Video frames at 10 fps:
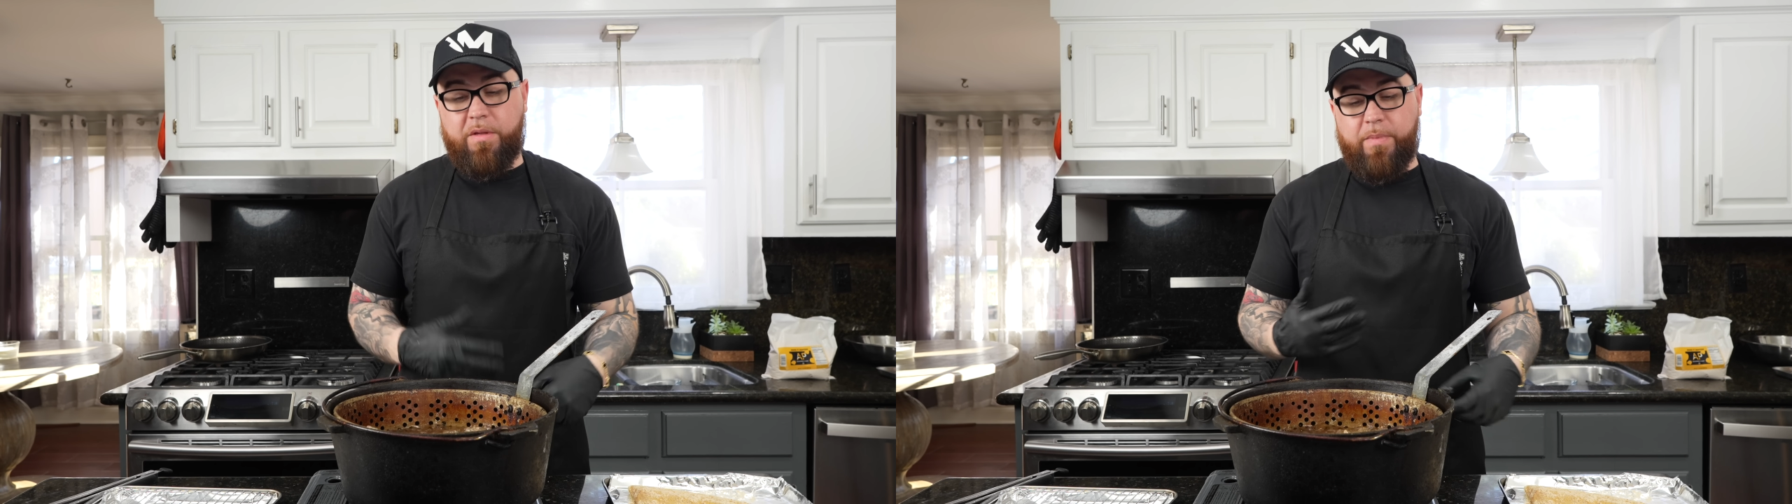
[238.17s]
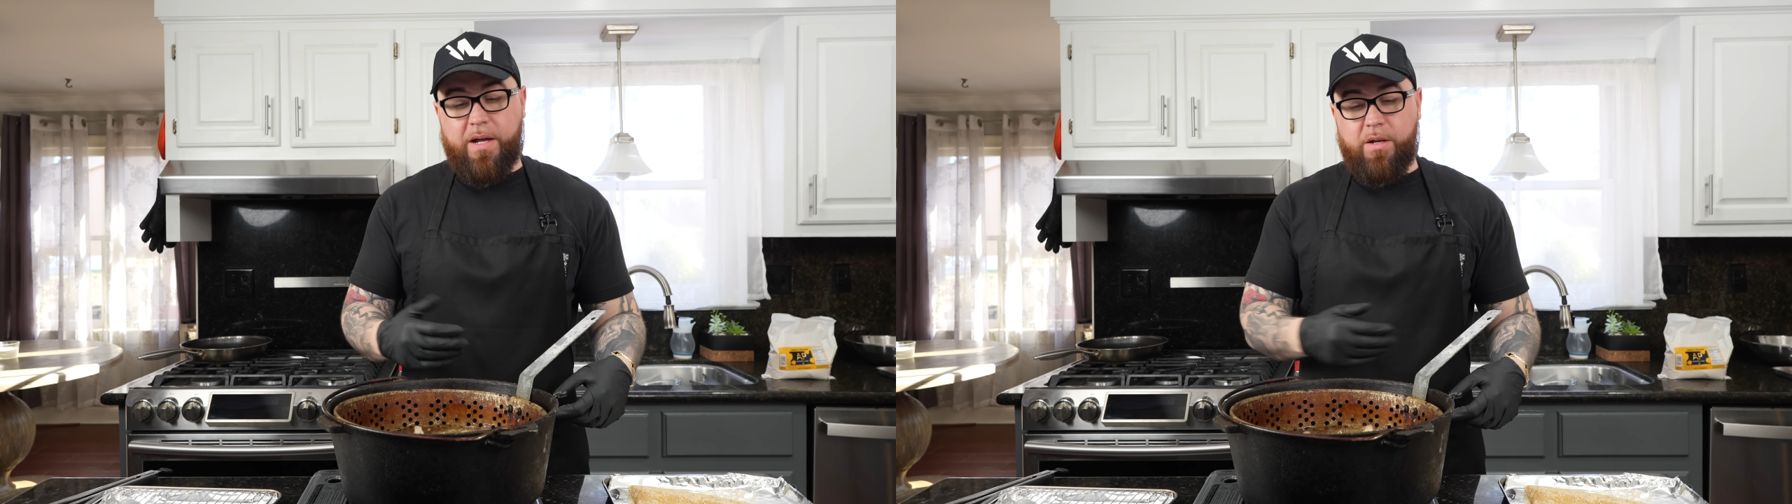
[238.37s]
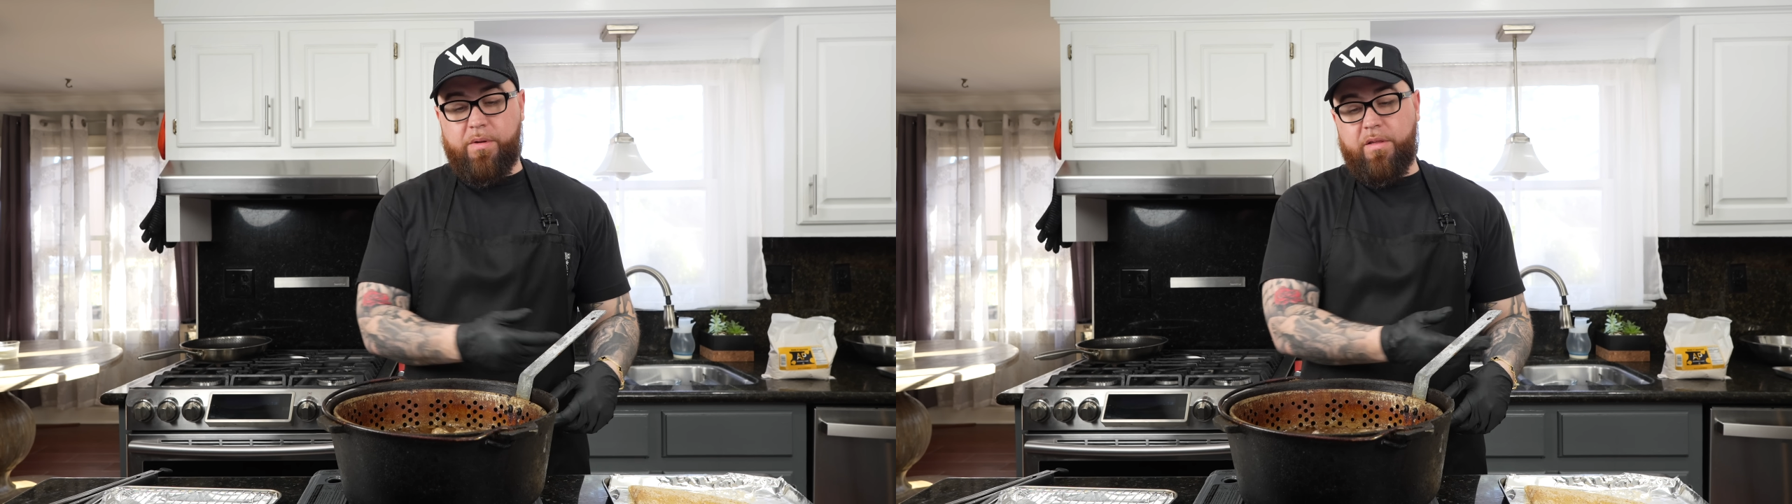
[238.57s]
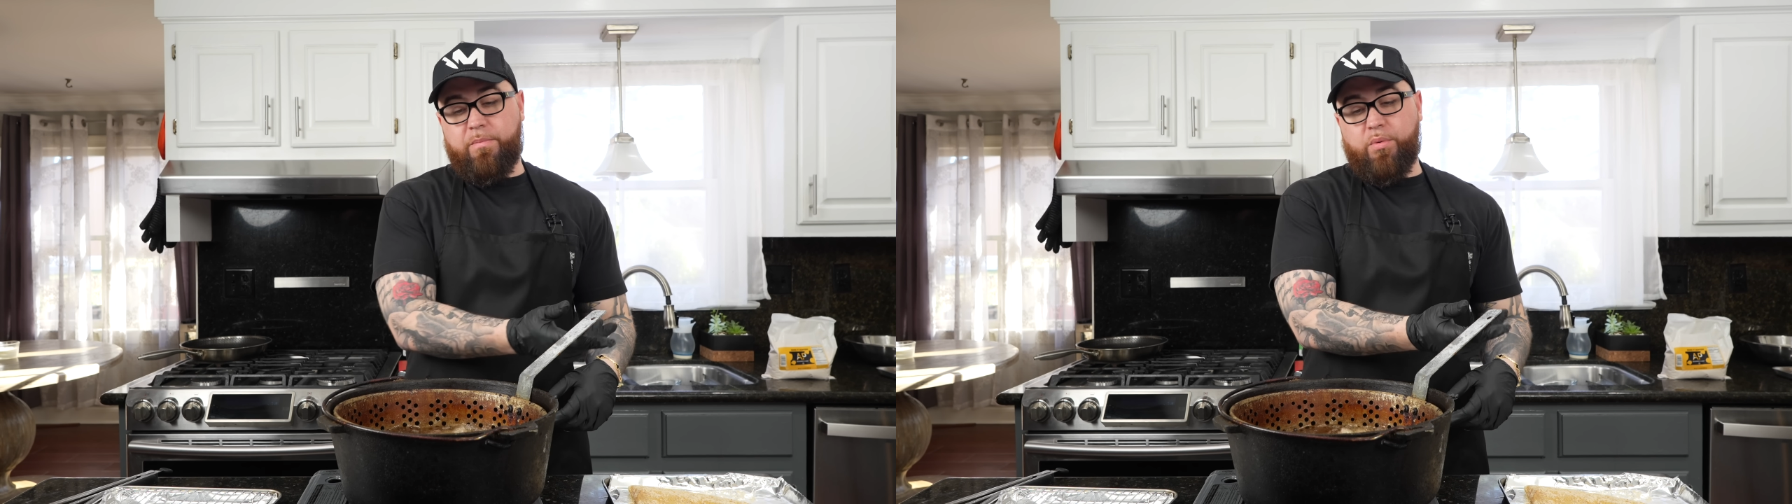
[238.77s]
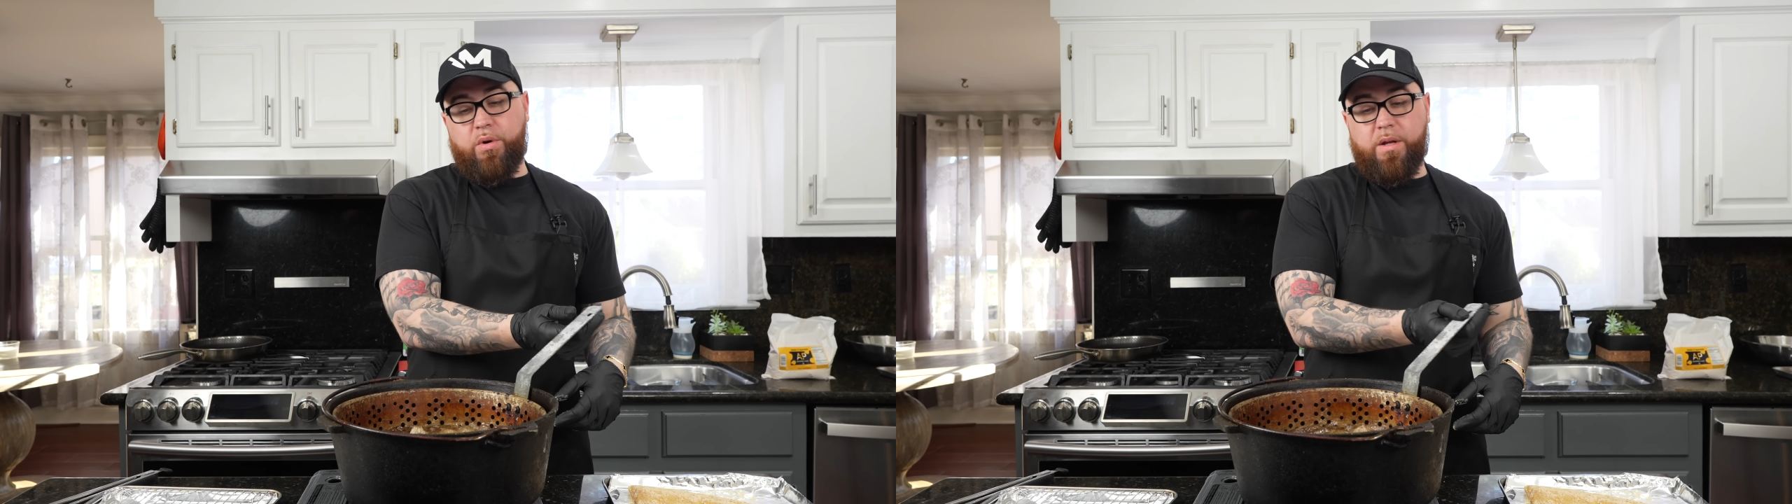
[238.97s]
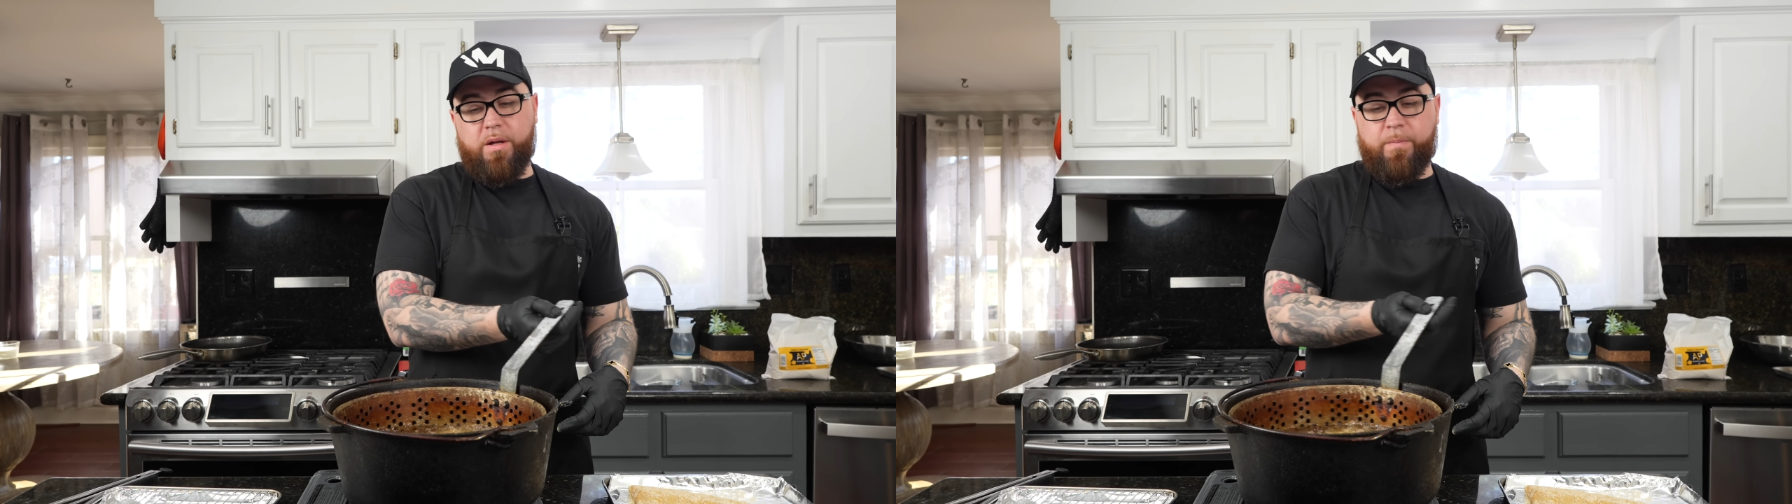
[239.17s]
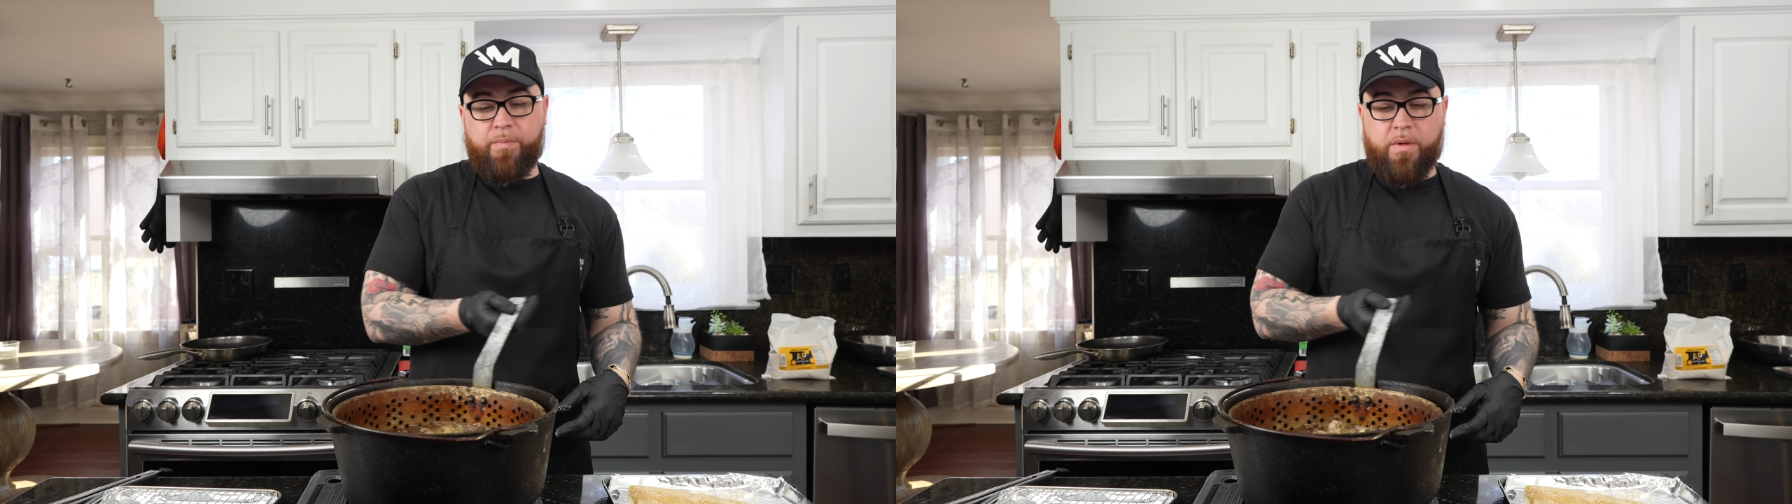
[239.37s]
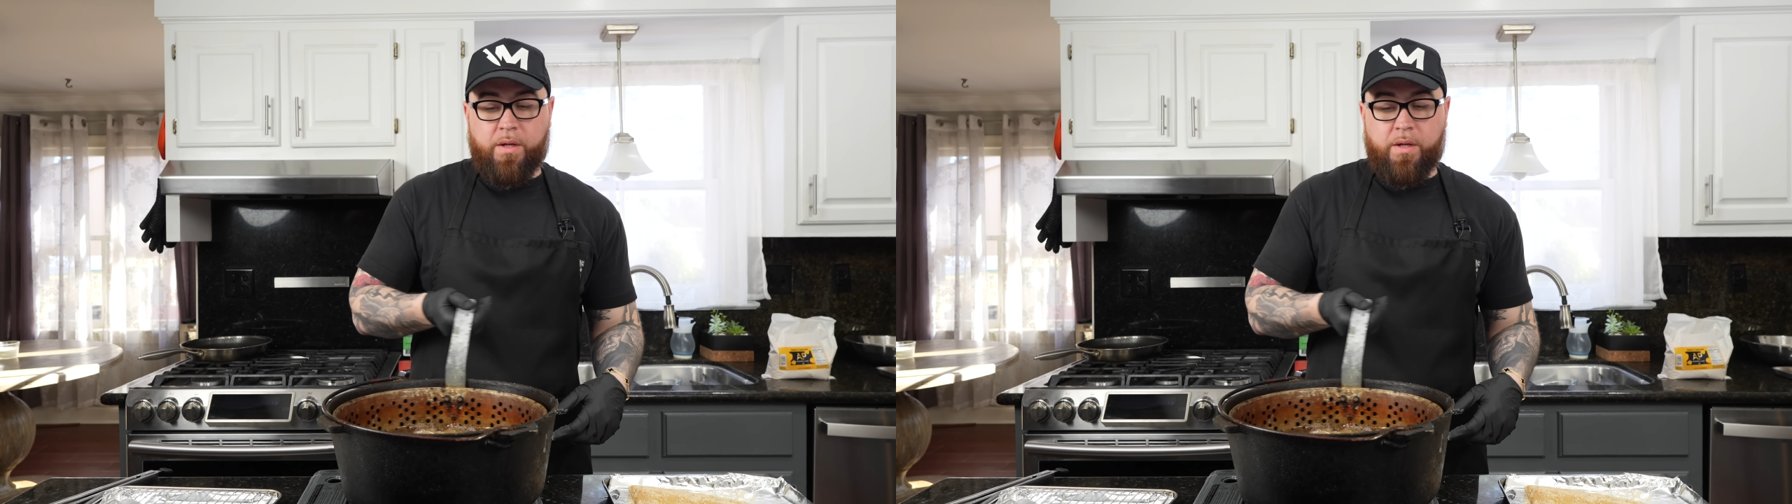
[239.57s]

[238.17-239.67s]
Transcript: It's about to be spring.